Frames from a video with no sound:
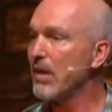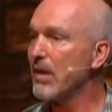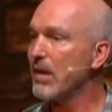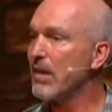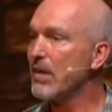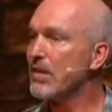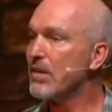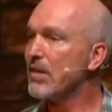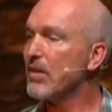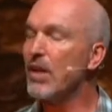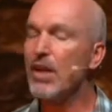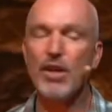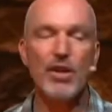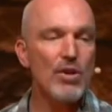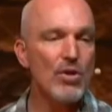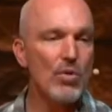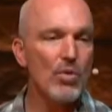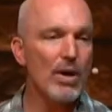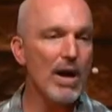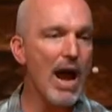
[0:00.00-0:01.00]
so that
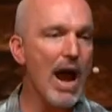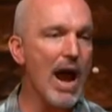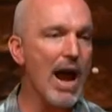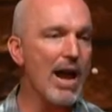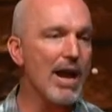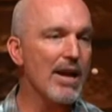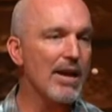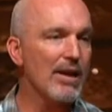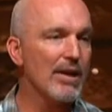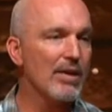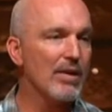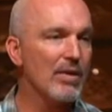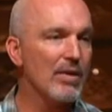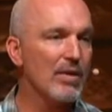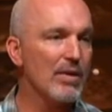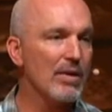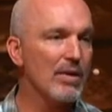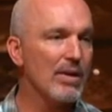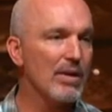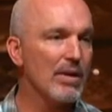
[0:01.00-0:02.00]
you and I
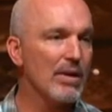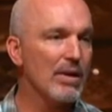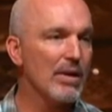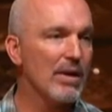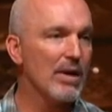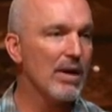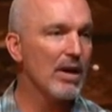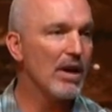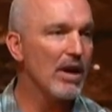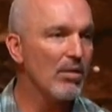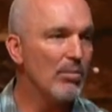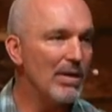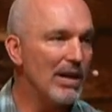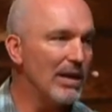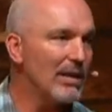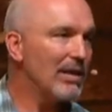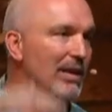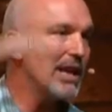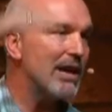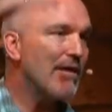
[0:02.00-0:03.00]
could be
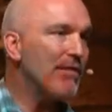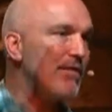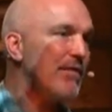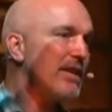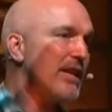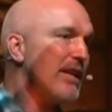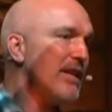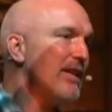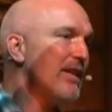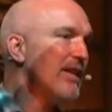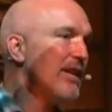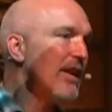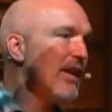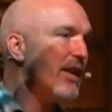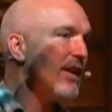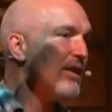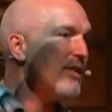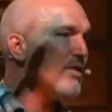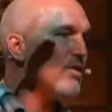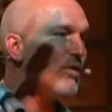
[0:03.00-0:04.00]
lifted
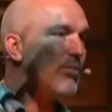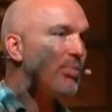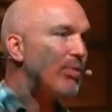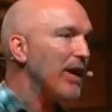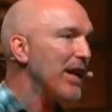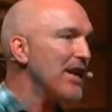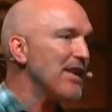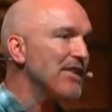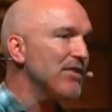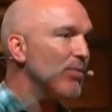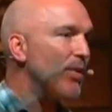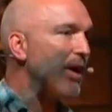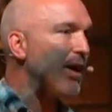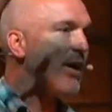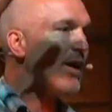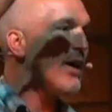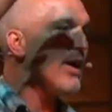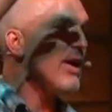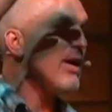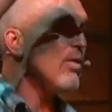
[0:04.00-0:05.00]
to a place where
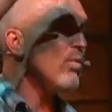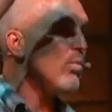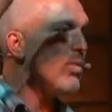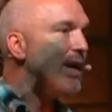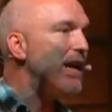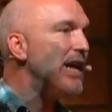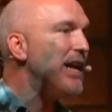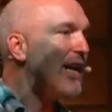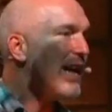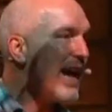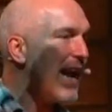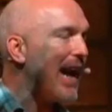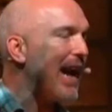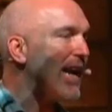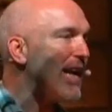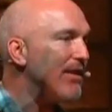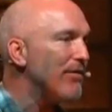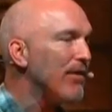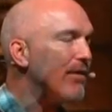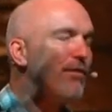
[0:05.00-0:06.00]
we can't
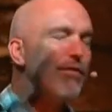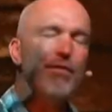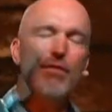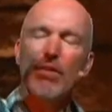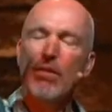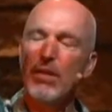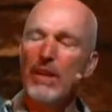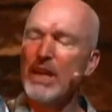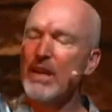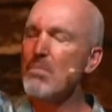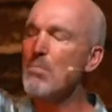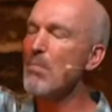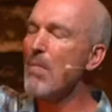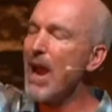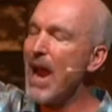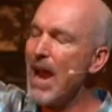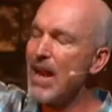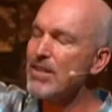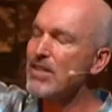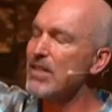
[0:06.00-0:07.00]
even fully
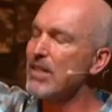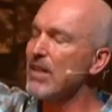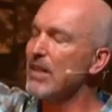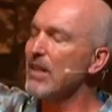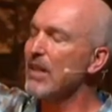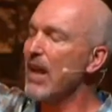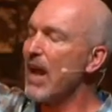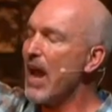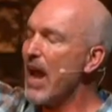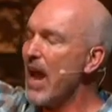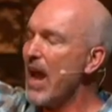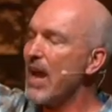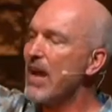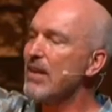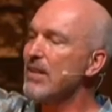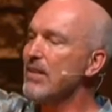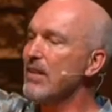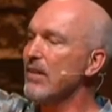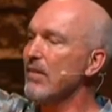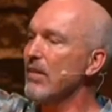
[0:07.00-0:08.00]
imagine the
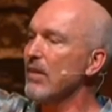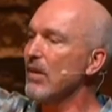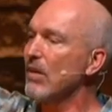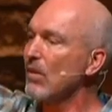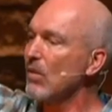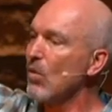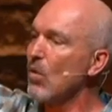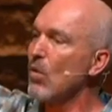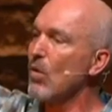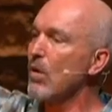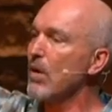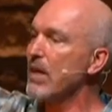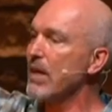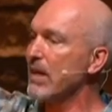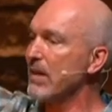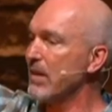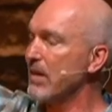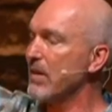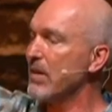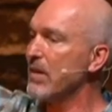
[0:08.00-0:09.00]
heights of the glory
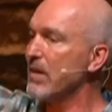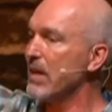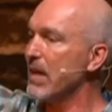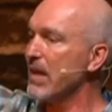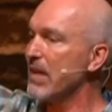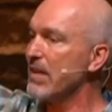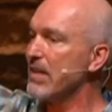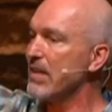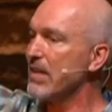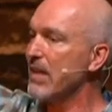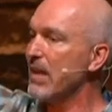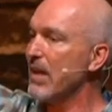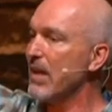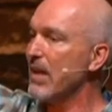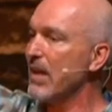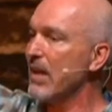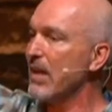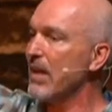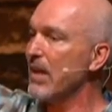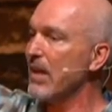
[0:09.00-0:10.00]
and goodness
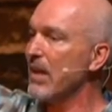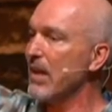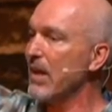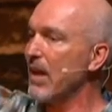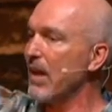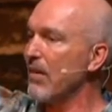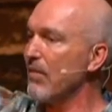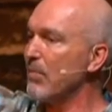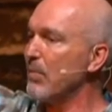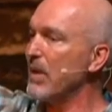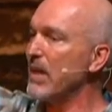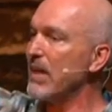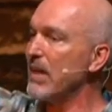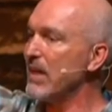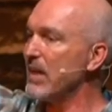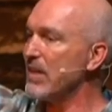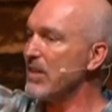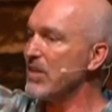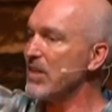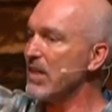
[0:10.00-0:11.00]
of being
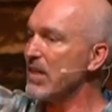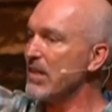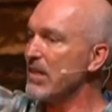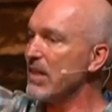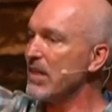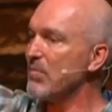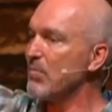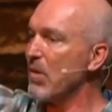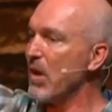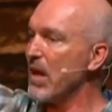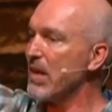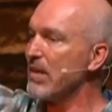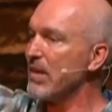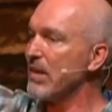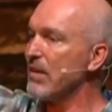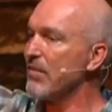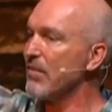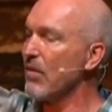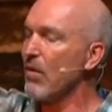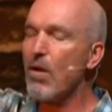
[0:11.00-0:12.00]
in Jesus' presence
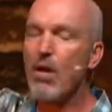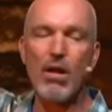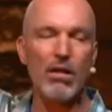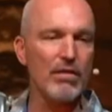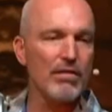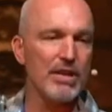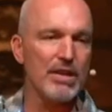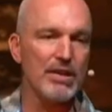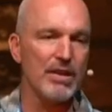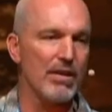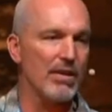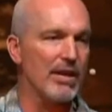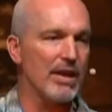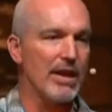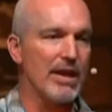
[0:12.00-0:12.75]
for all of eternity.